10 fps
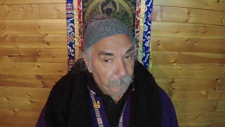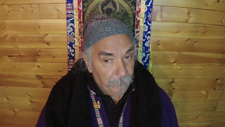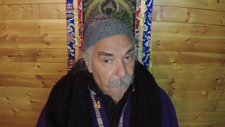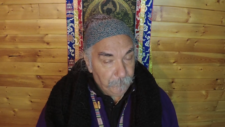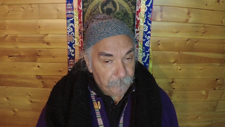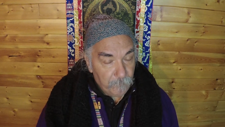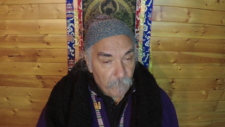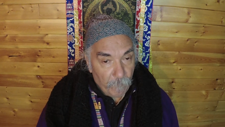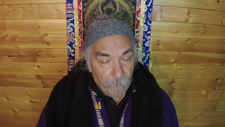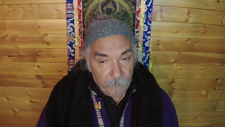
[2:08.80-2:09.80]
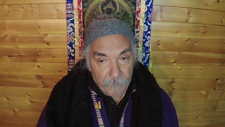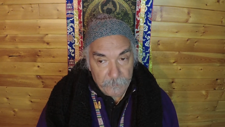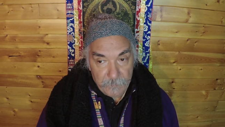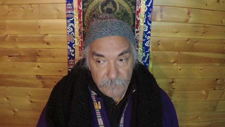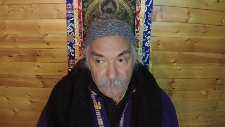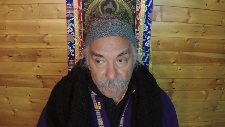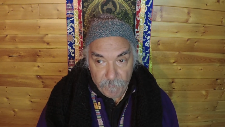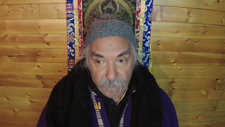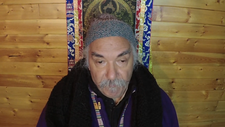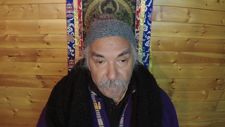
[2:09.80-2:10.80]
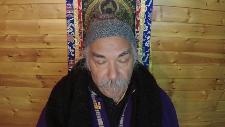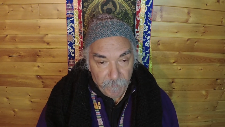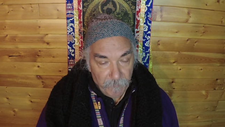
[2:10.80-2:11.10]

(no one is talking)